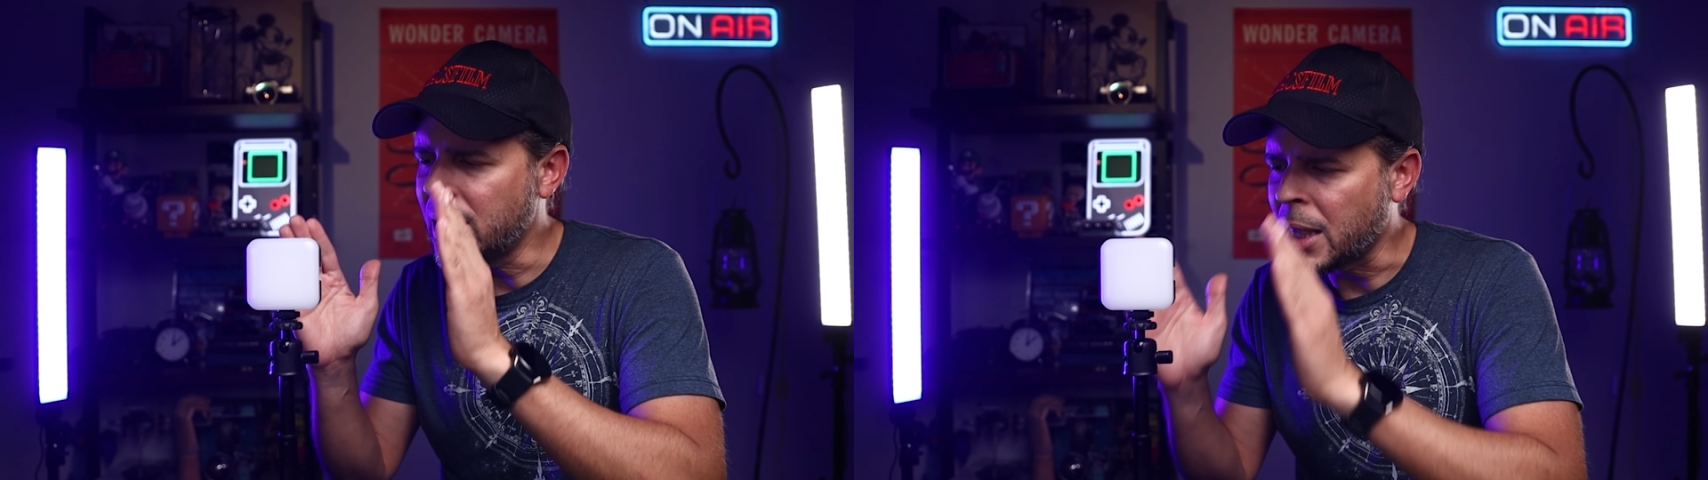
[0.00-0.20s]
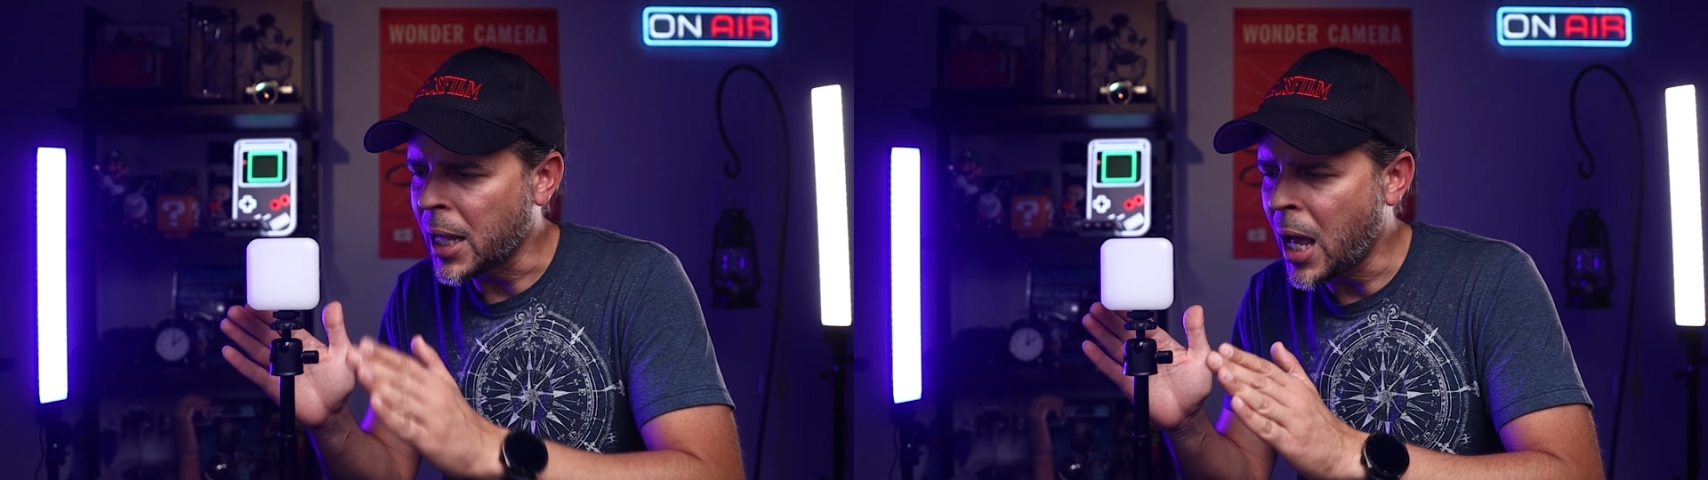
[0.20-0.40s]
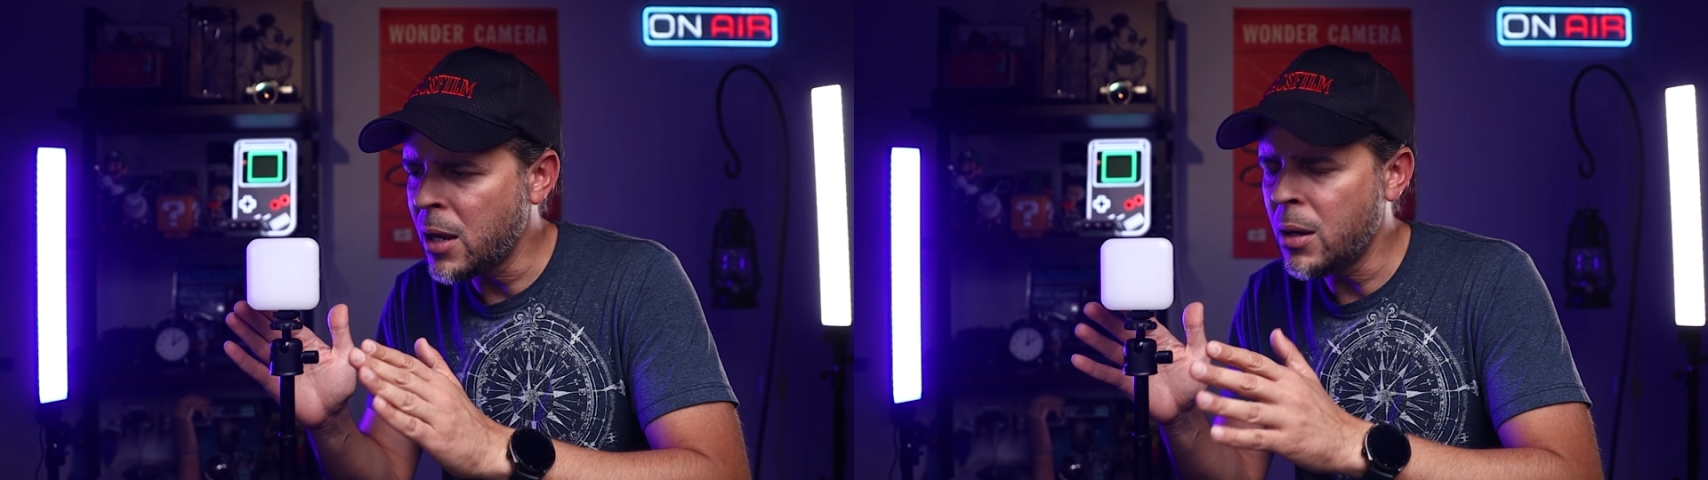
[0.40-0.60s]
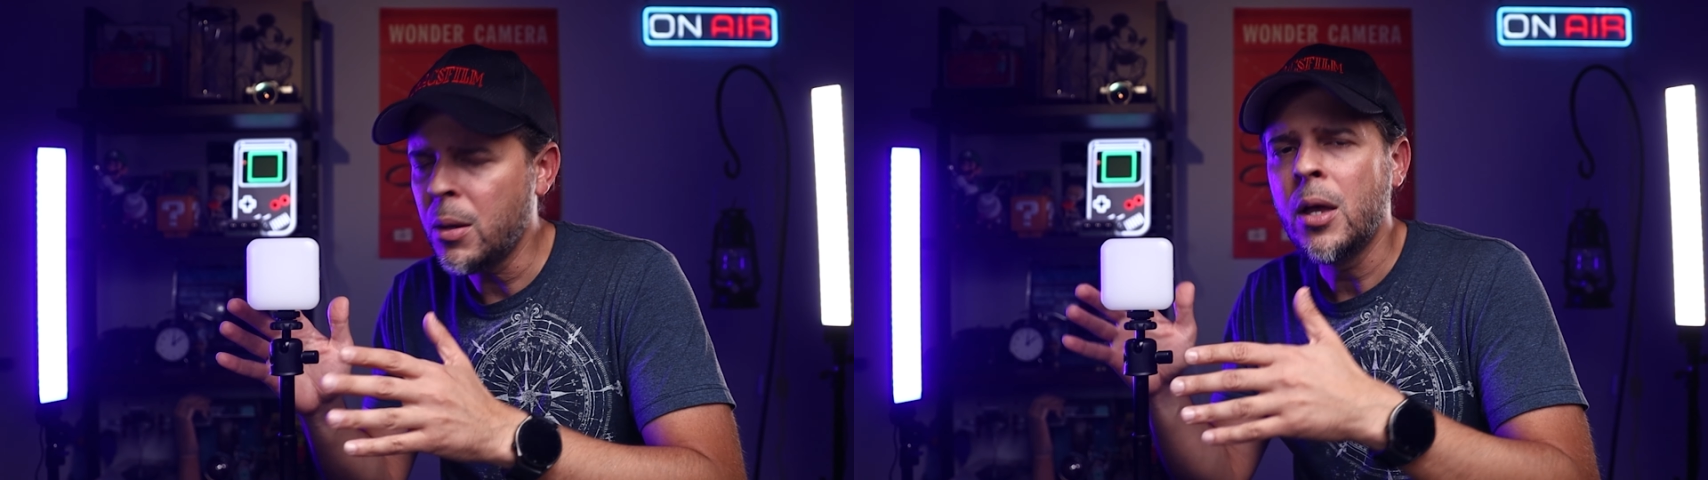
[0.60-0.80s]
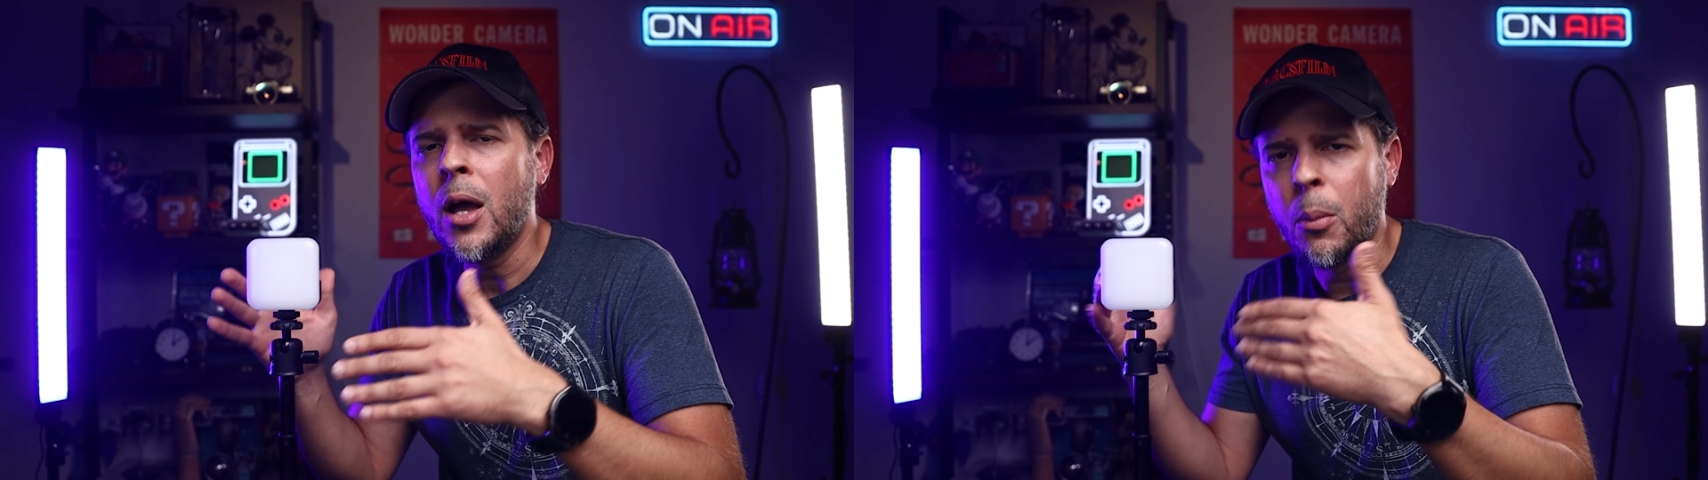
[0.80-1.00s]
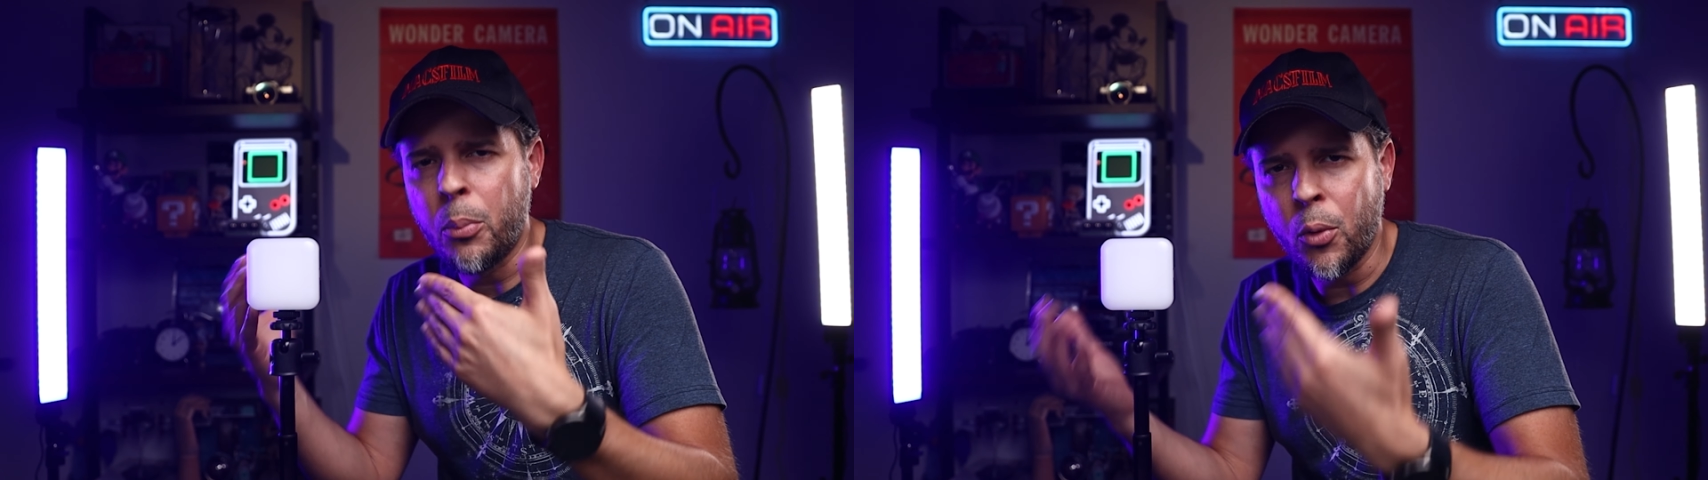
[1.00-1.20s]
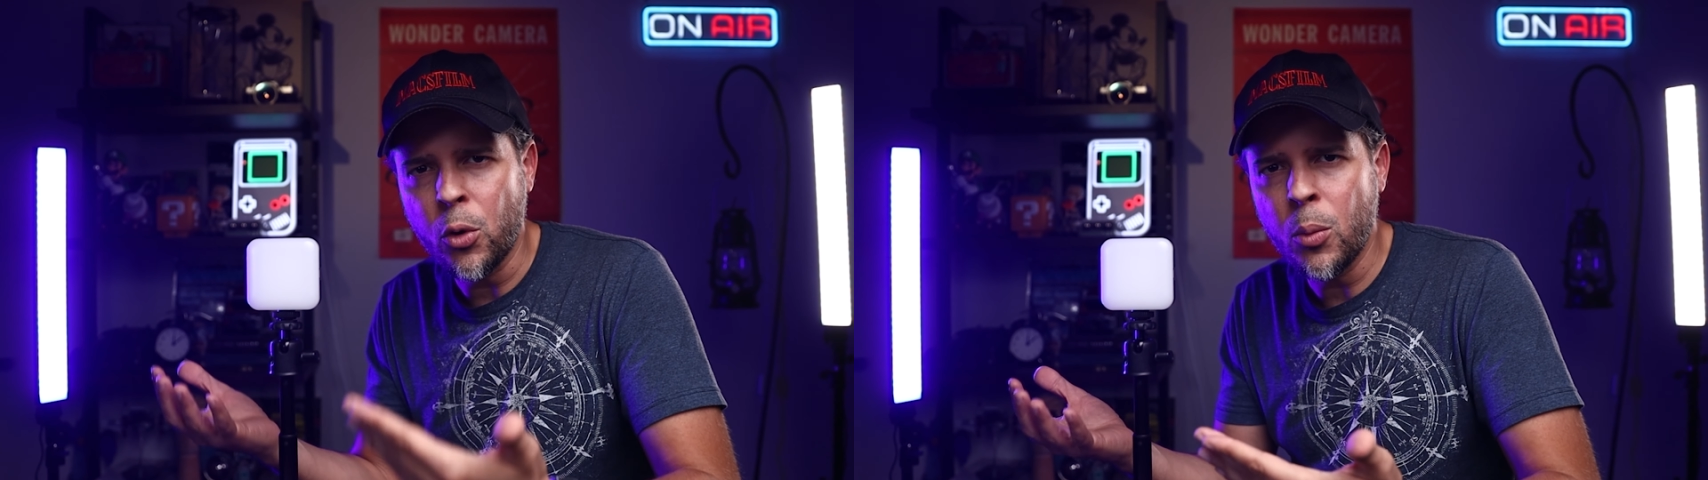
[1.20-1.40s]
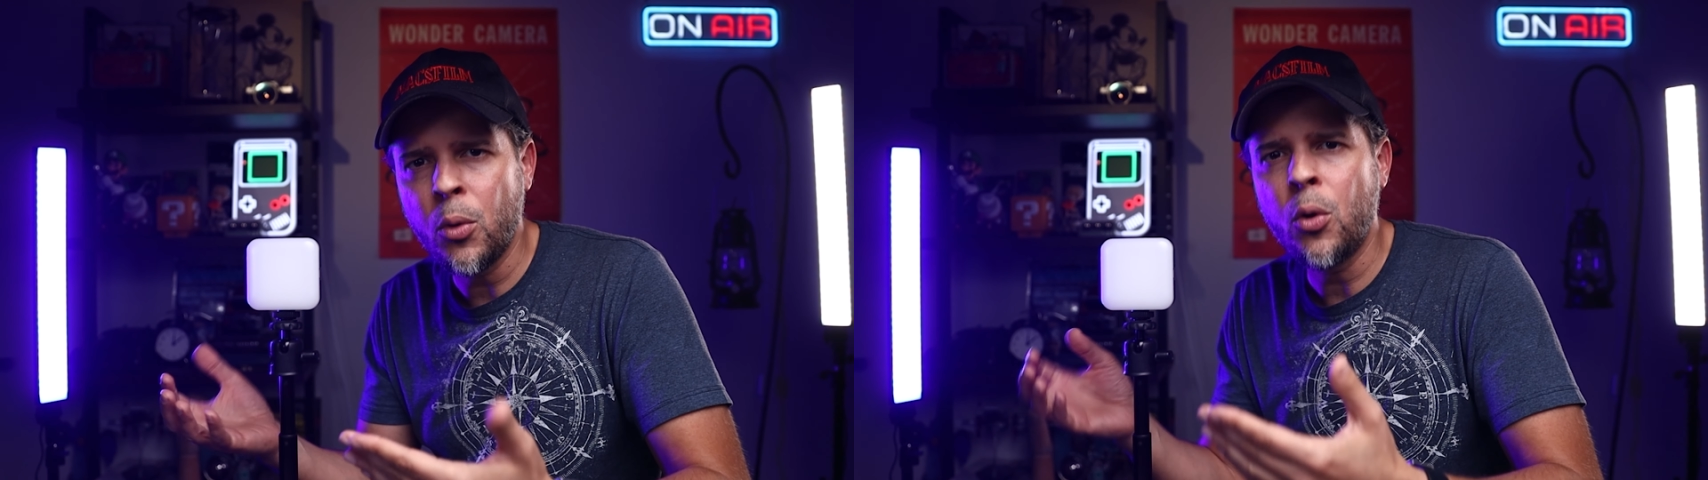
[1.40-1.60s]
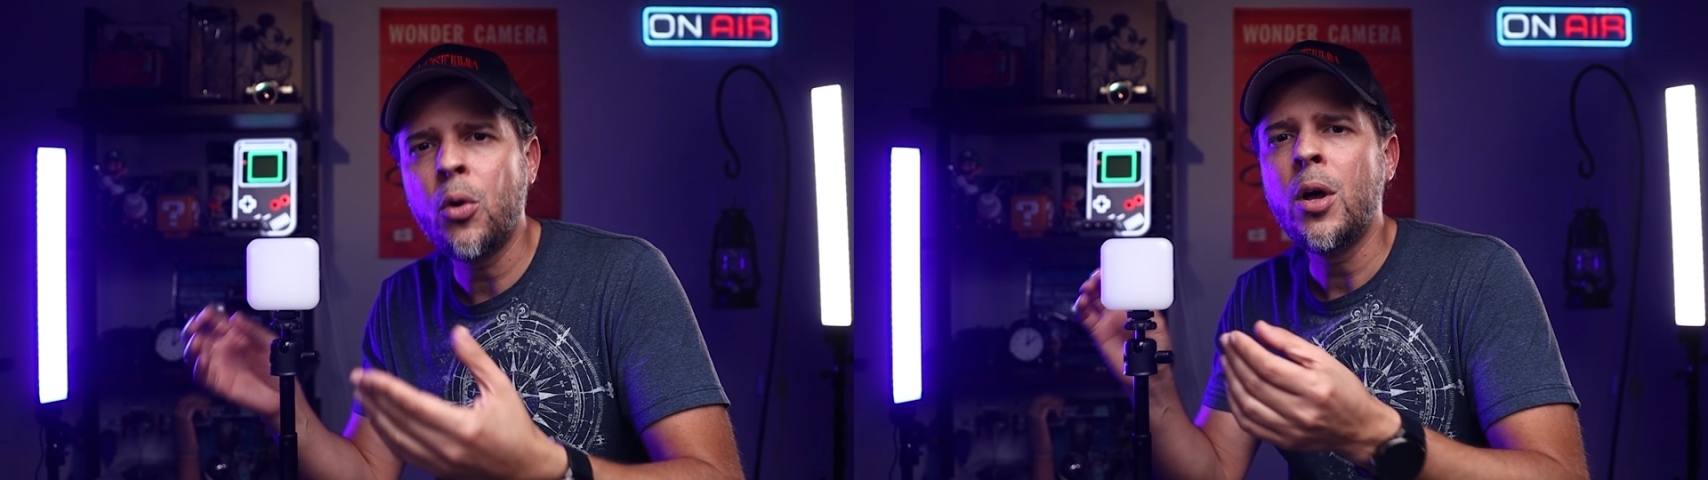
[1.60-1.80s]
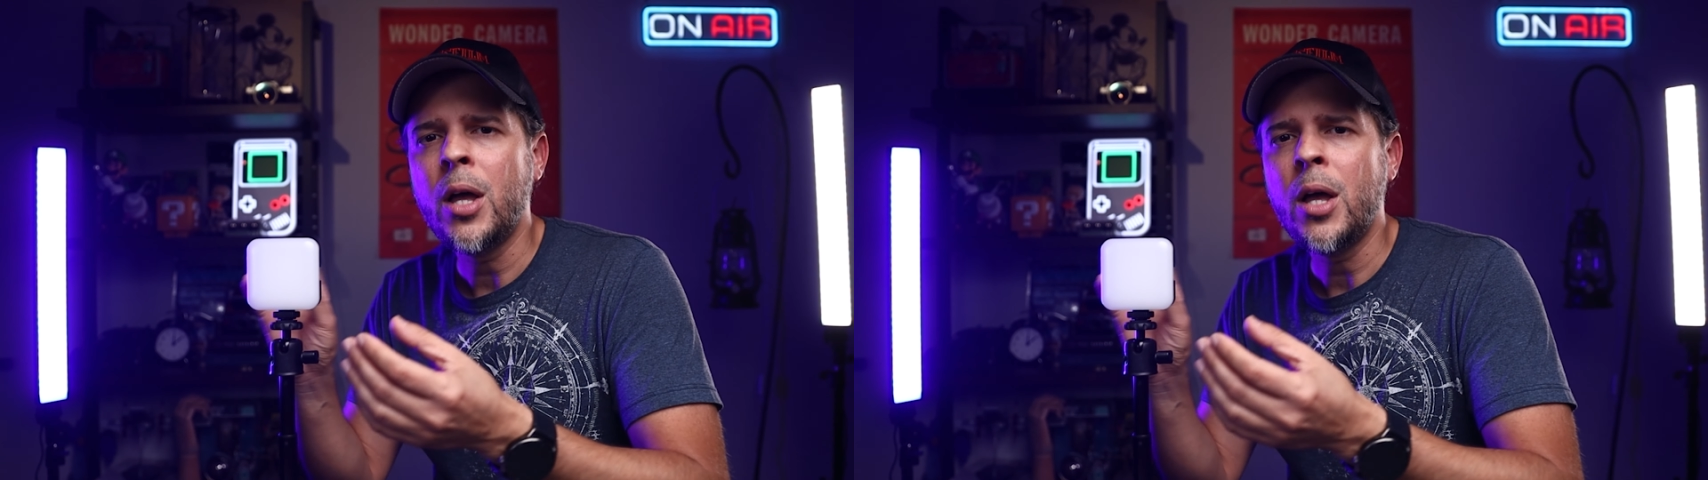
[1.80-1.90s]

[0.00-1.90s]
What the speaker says: light, a portable,